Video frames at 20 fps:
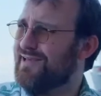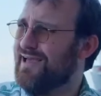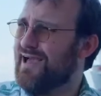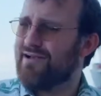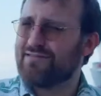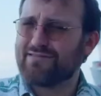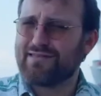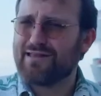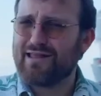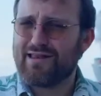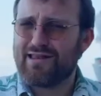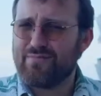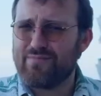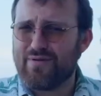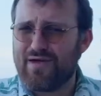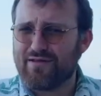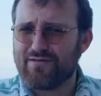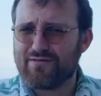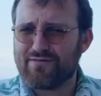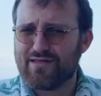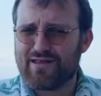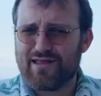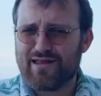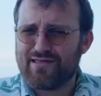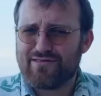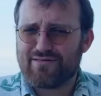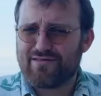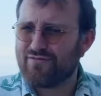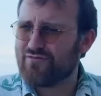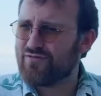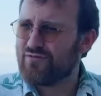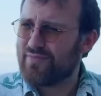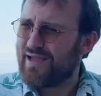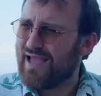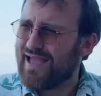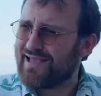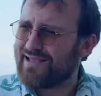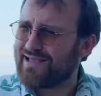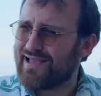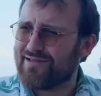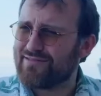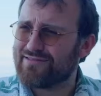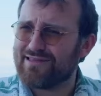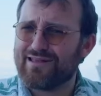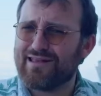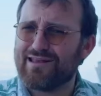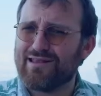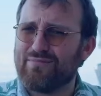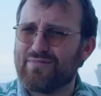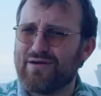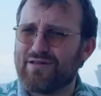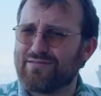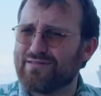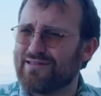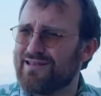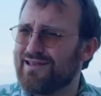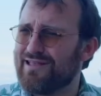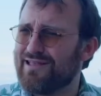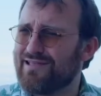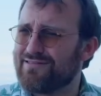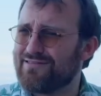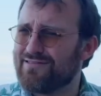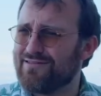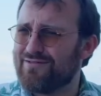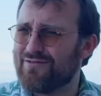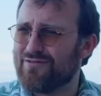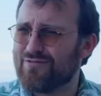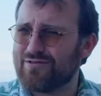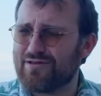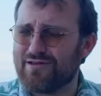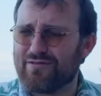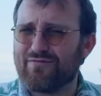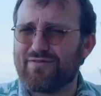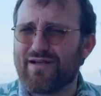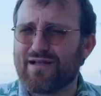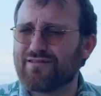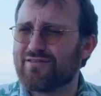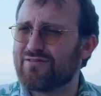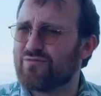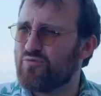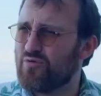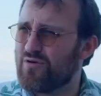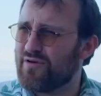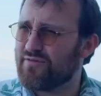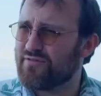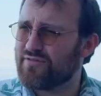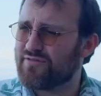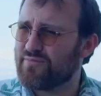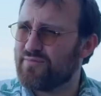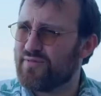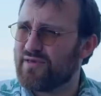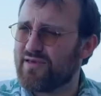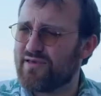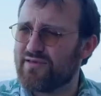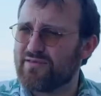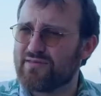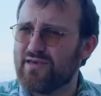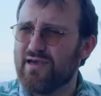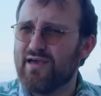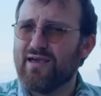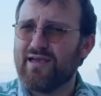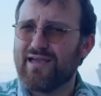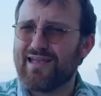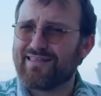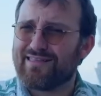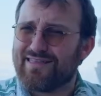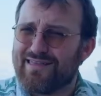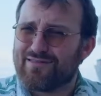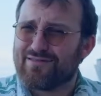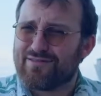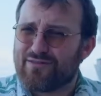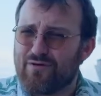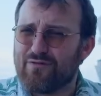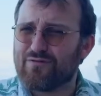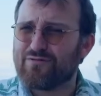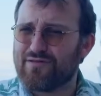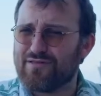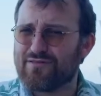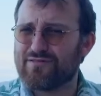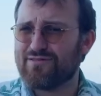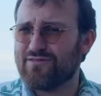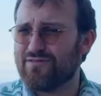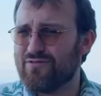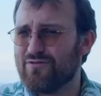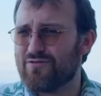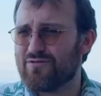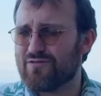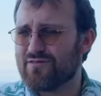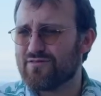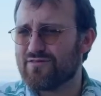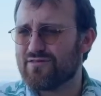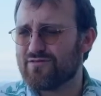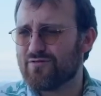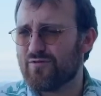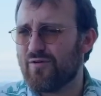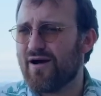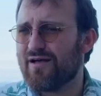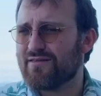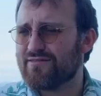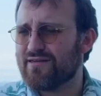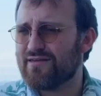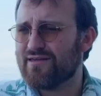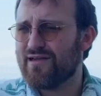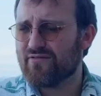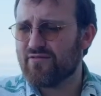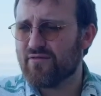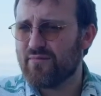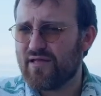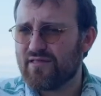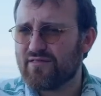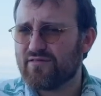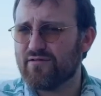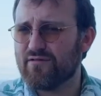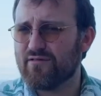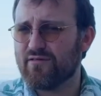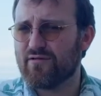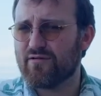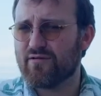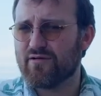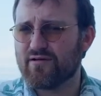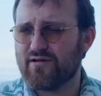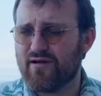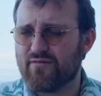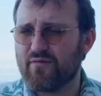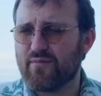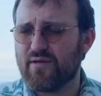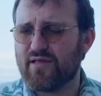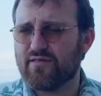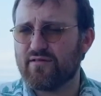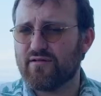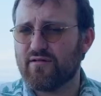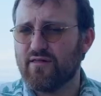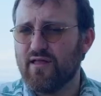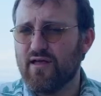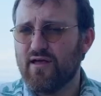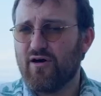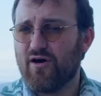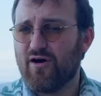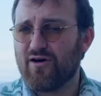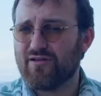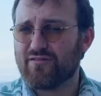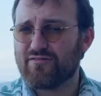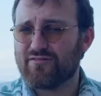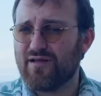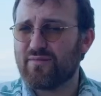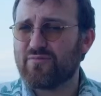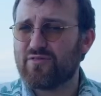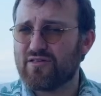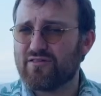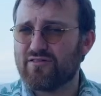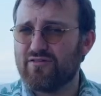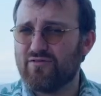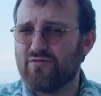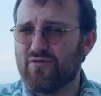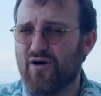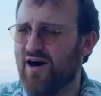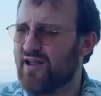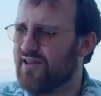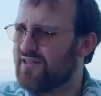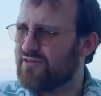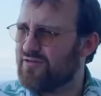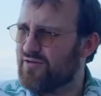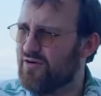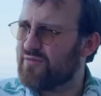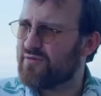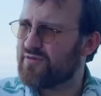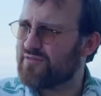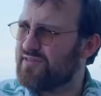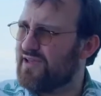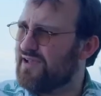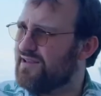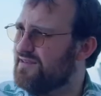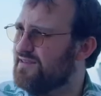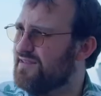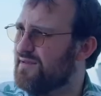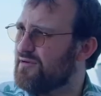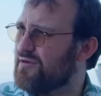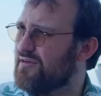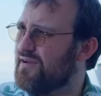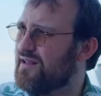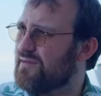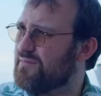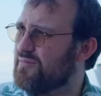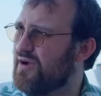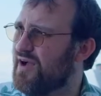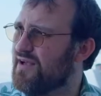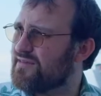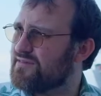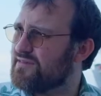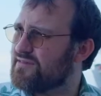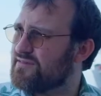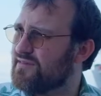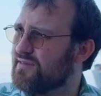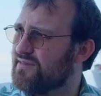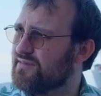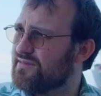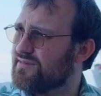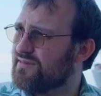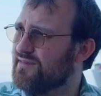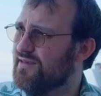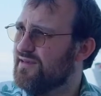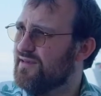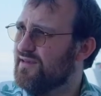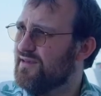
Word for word: How's that any better than any central bank? How's that any better than any institution? In fact, it's worse because at least those institutions, as quasi governmental or governmental, are subject to audit and oversight and democratic processes.